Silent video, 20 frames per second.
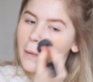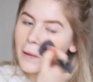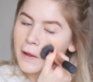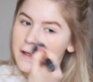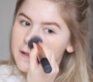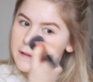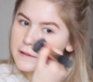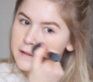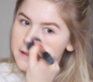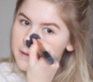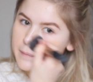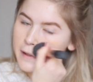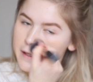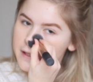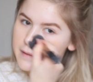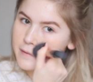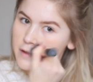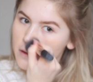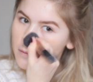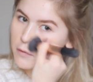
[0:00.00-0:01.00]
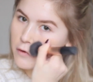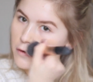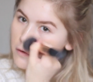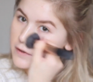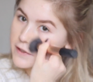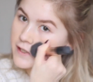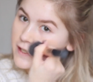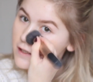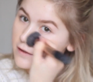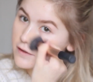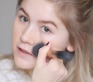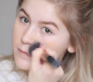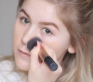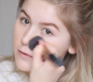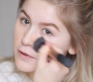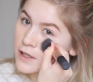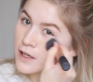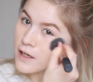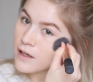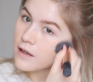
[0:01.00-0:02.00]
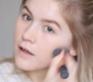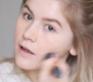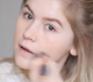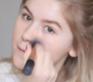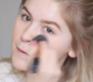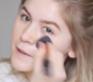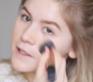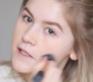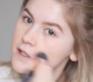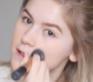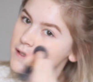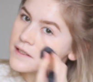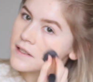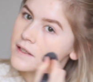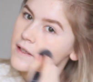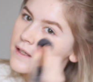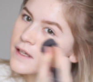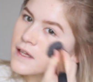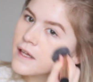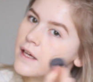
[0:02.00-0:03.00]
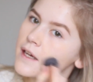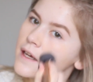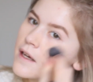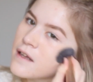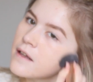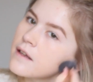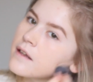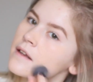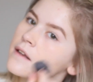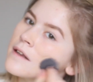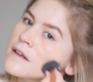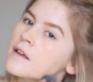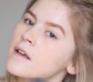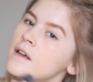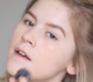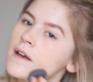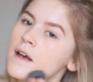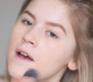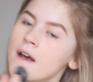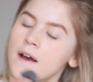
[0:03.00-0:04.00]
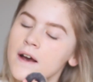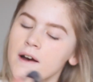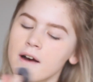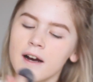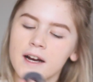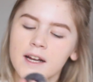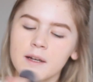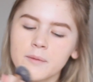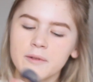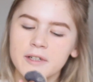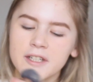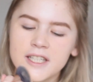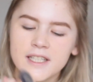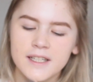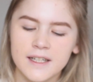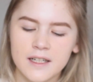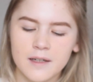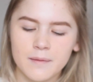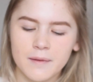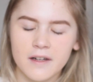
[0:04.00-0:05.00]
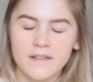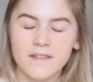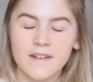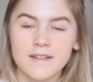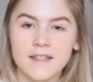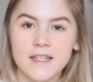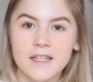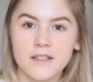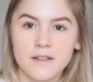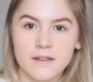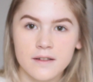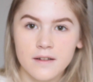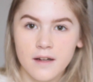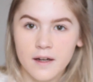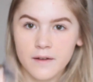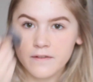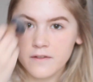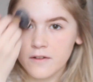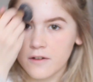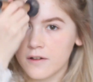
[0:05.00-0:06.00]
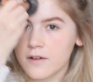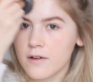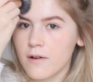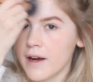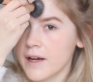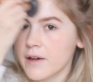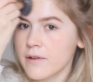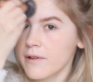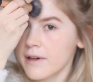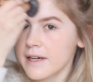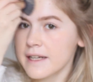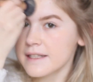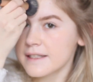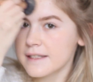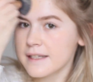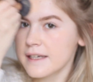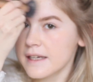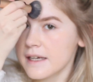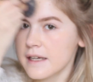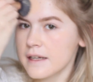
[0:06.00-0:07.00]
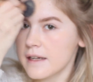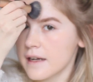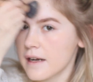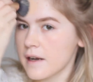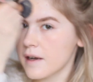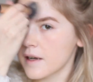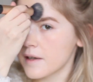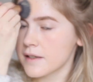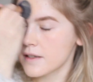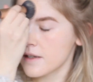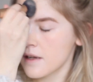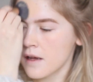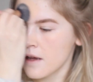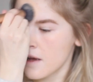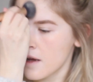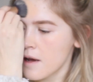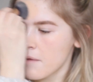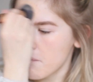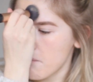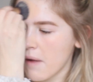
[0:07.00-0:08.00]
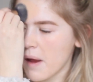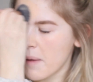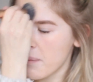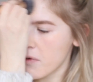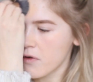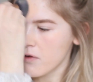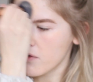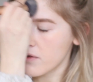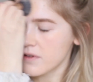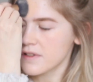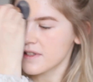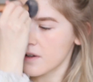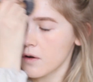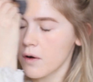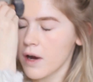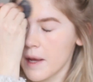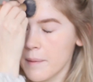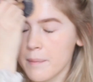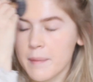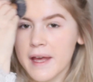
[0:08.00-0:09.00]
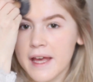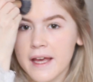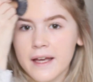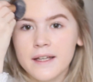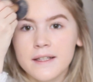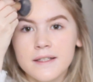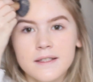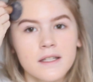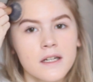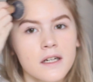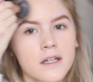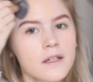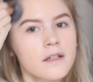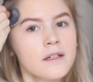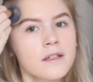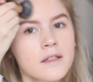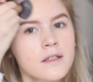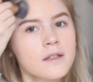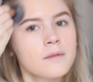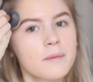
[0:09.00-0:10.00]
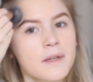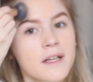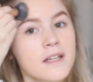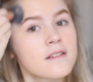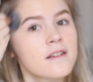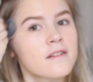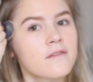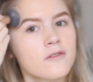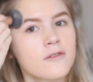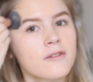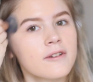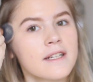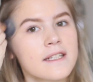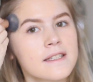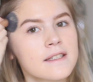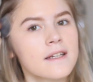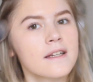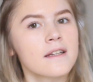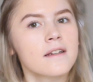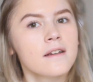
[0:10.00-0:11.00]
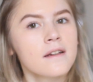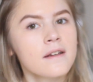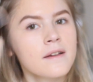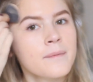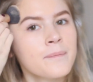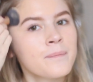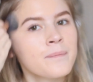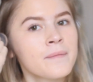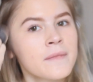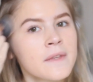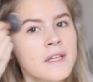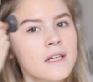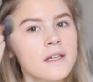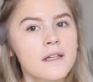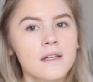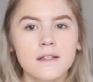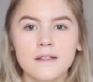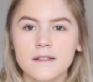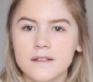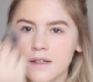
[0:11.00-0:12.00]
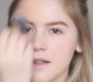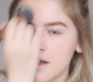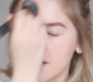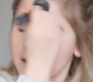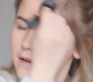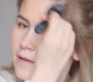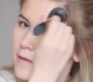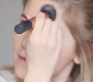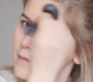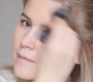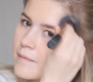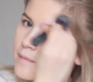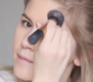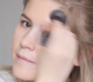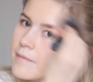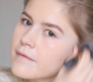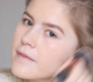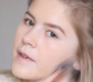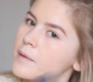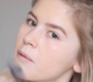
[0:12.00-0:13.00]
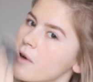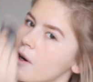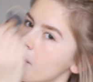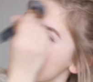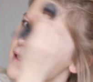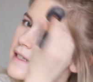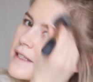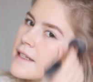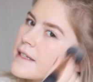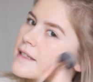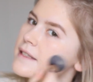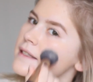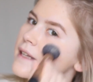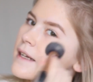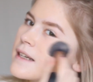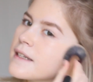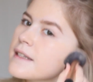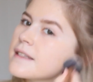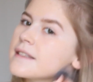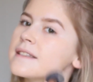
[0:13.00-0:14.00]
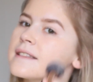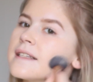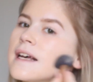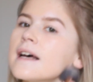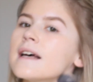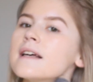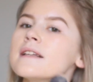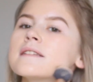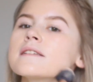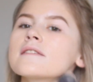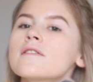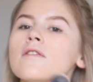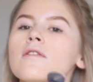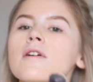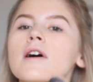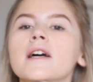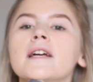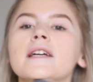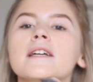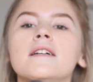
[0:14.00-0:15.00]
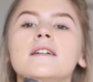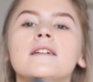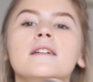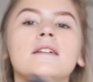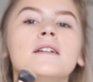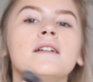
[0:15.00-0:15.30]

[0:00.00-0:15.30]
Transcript: This is supposed to make your pores look a lot smaller, which is something I appreciate about foundation. I've got quite oily skin and my pores are quite big, so because I have oily skin. So the promises that it says are quite,